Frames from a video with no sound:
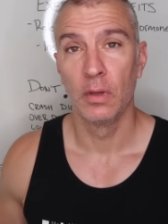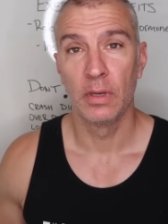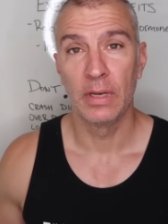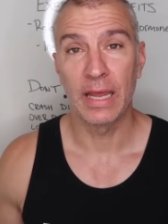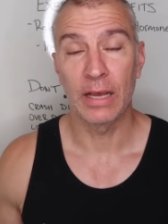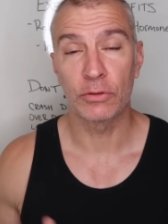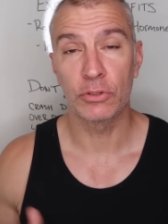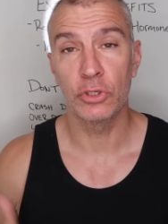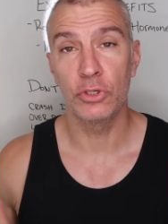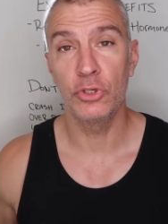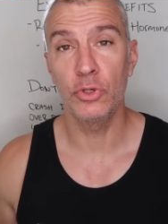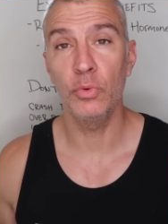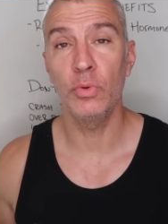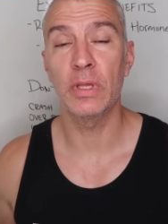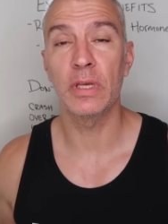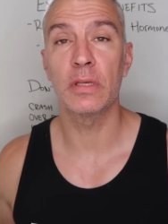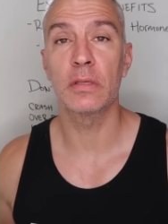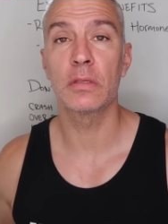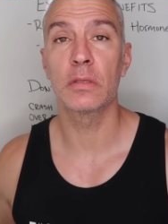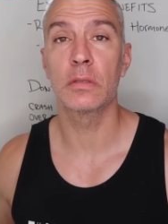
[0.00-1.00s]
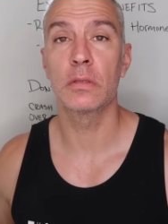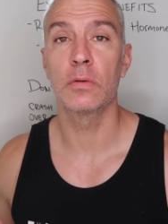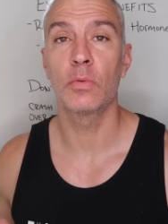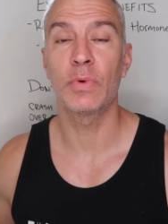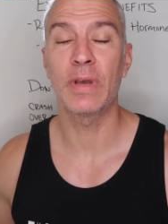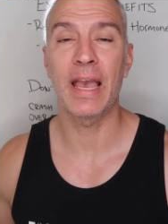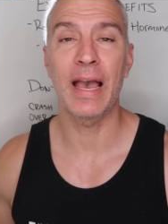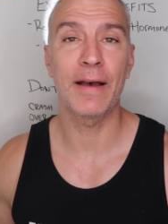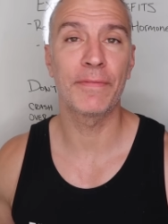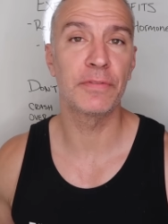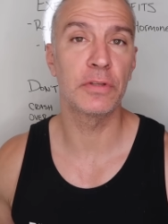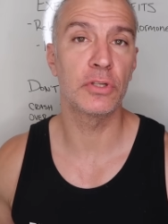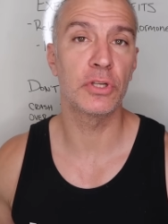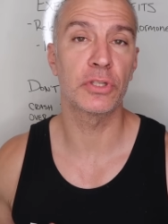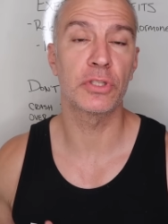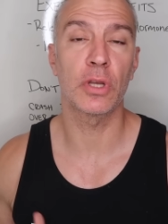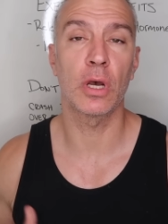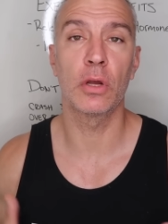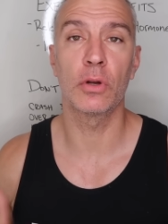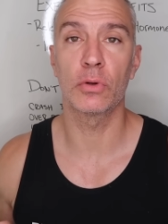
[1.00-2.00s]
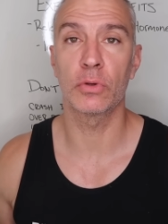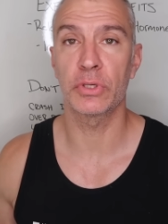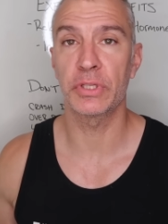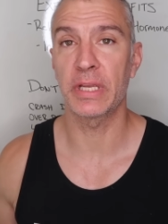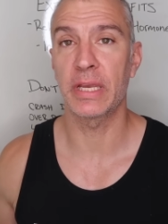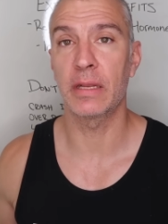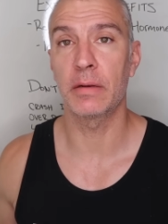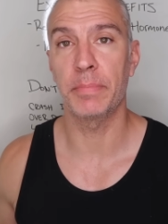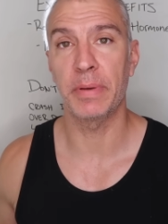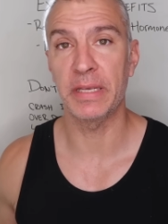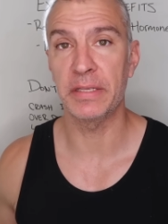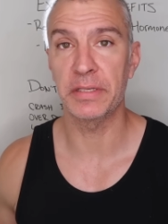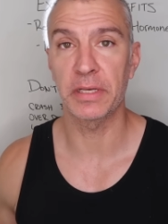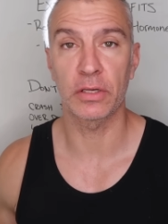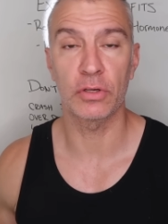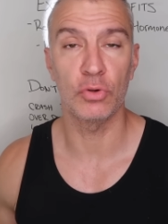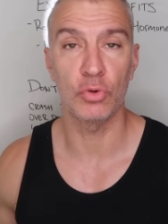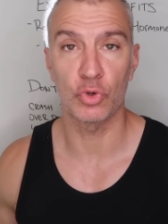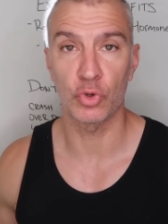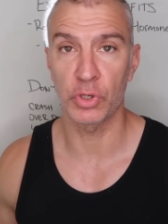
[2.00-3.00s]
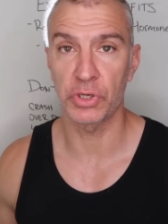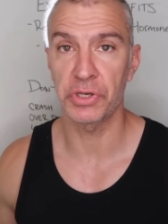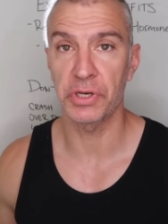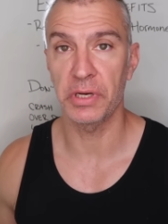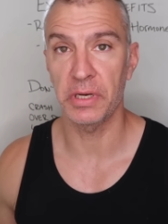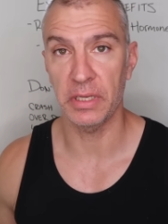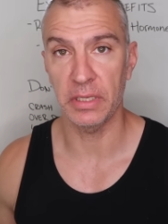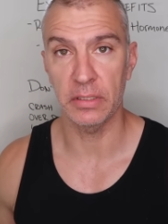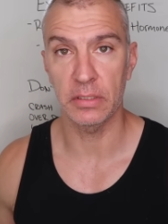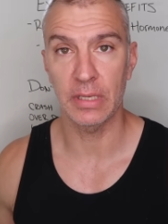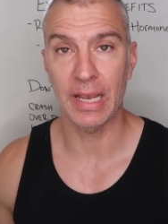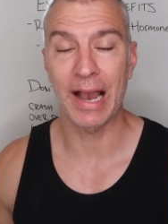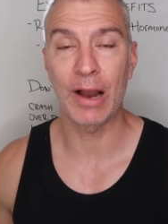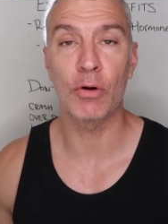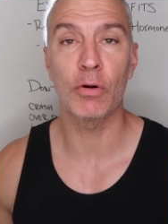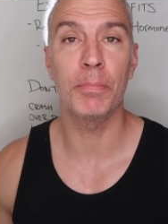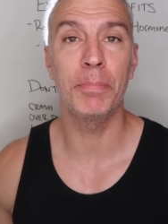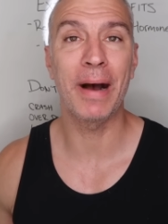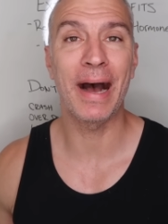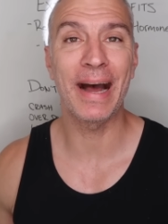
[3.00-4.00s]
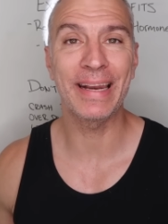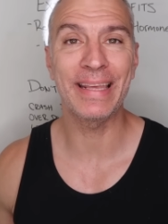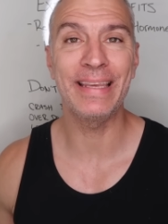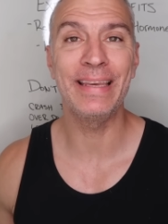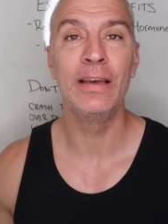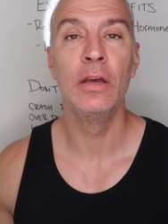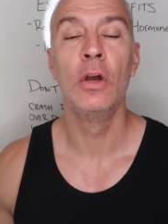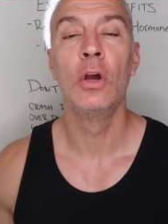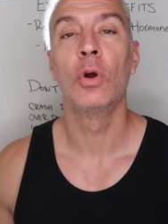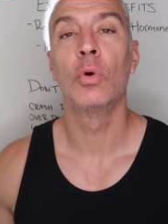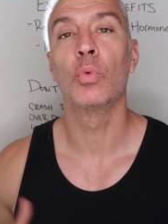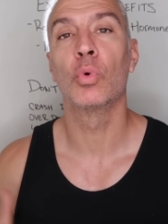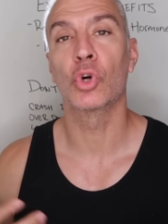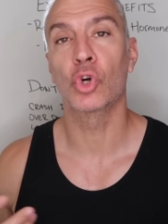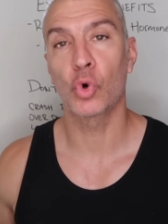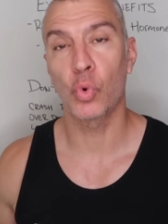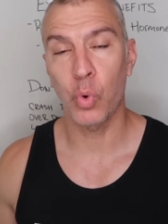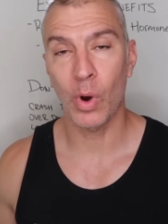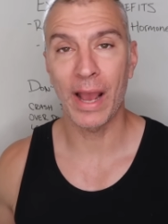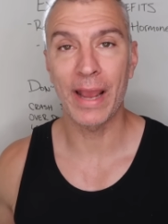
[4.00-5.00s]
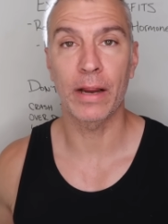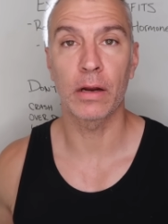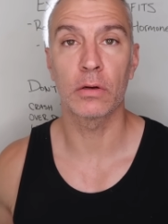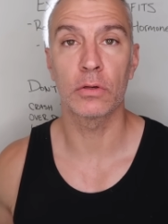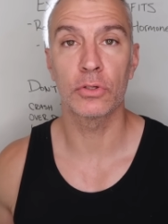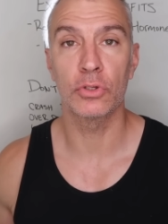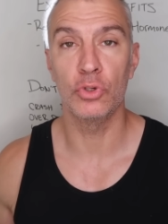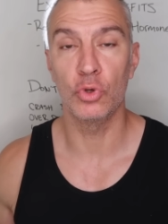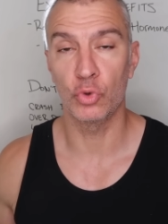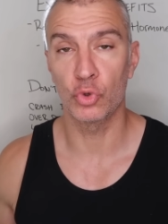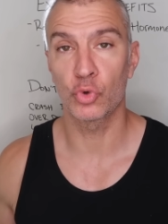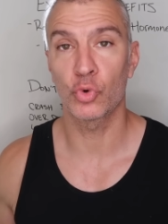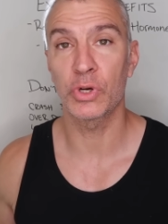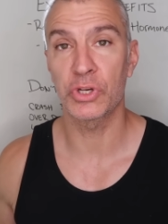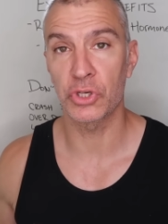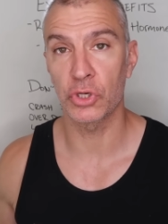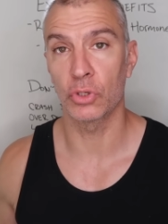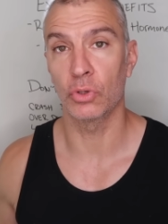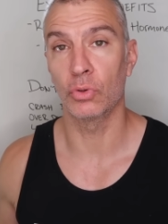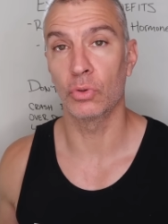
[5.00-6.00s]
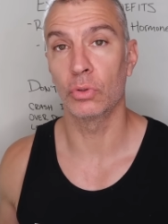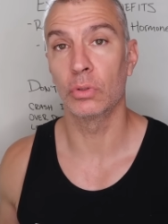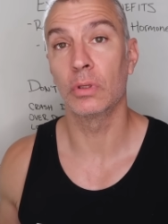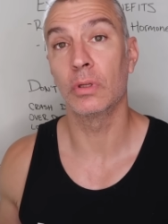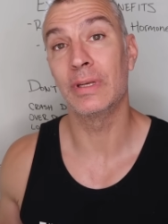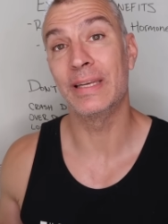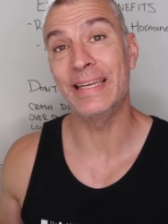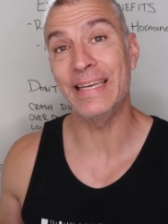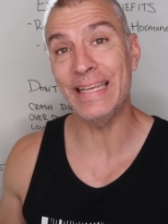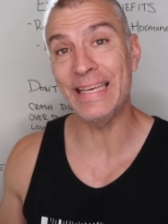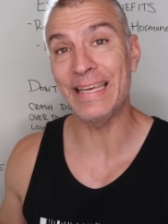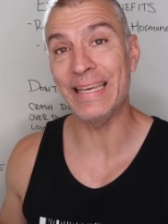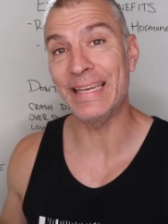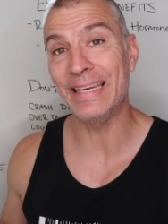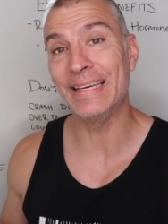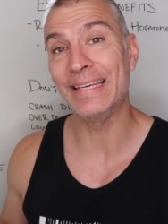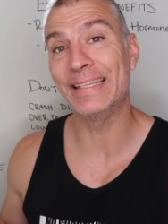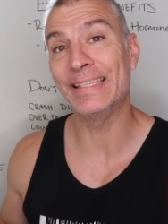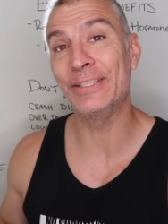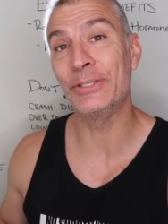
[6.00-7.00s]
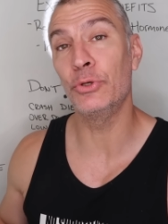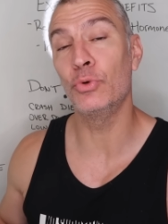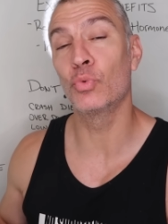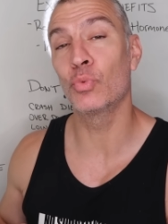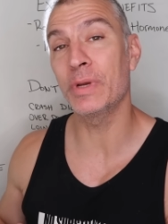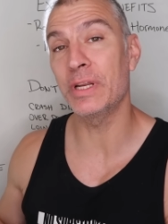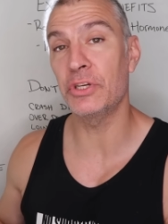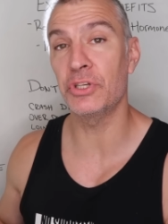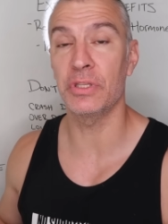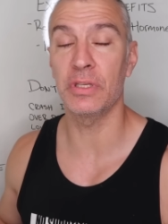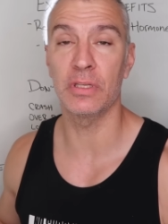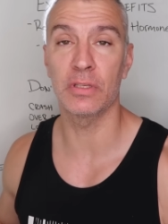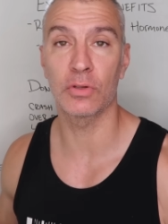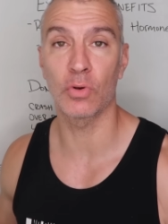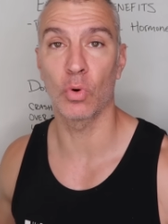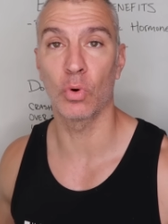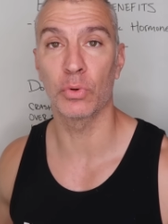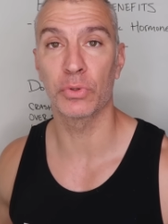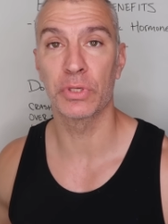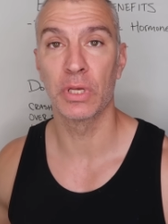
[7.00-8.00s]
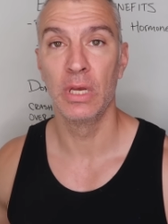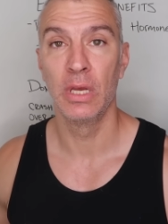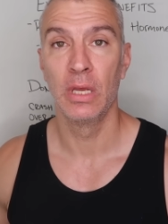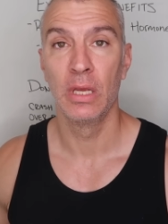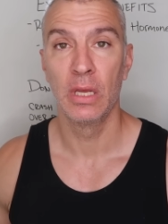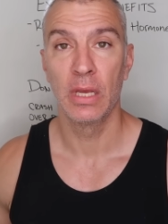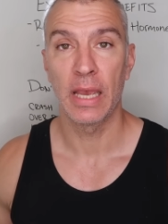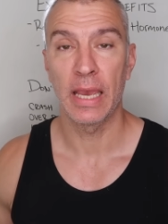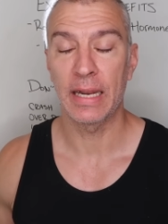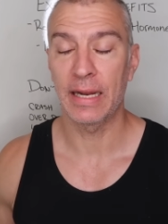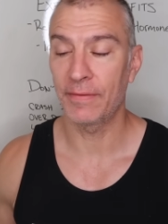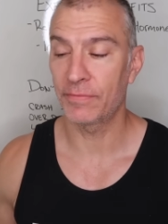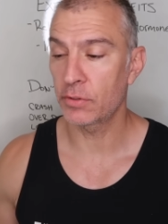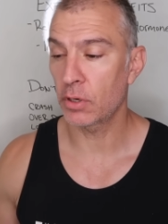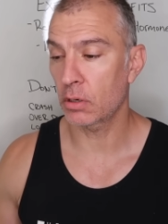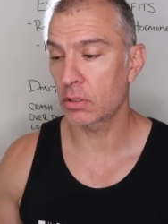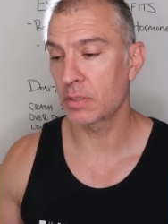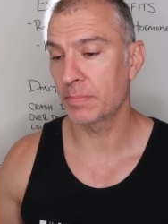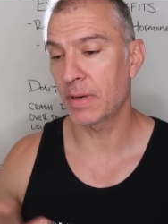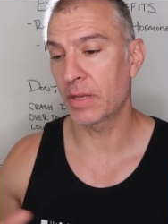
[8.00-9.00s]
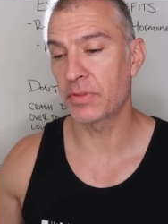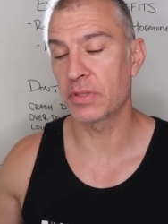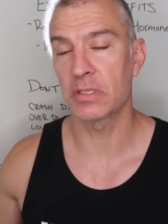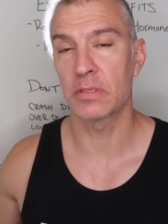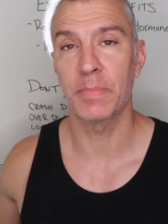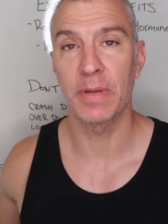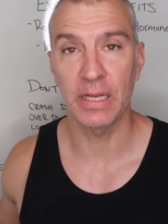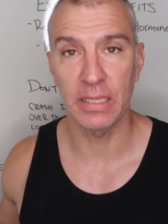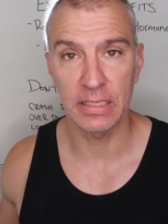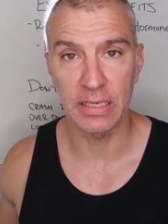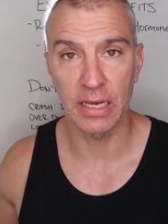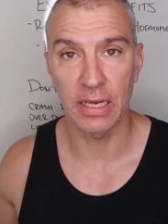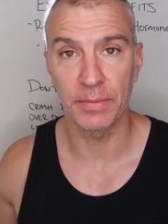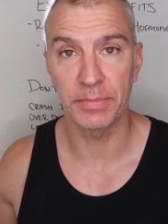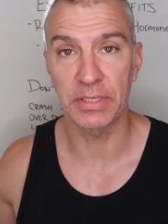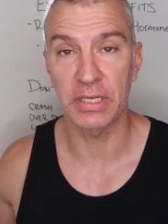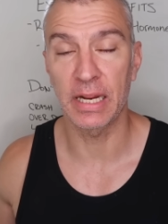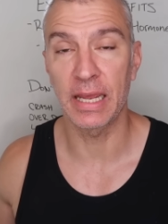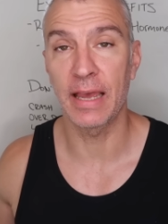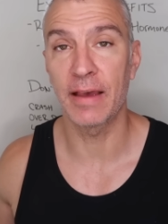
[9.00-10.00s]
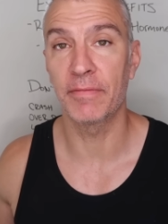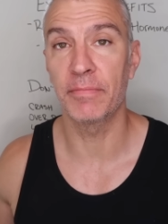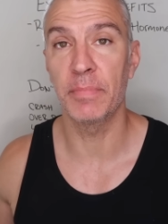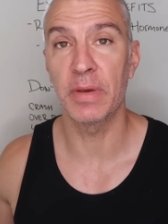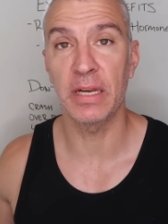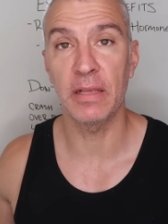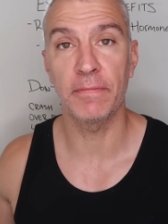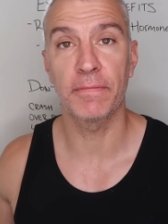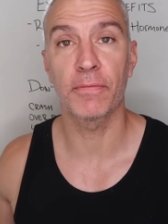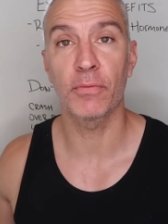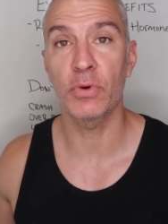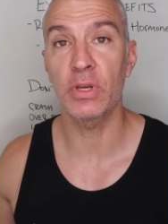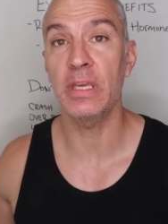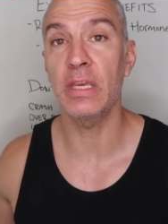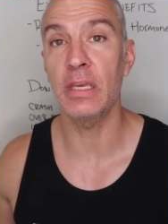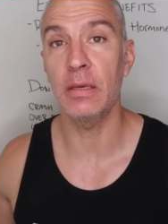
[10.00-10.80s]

Now, to do this, we have to just understand basic nutrition needs. Our body requires nutritional need to reach these goals. And I've talked about this many times, and I have many free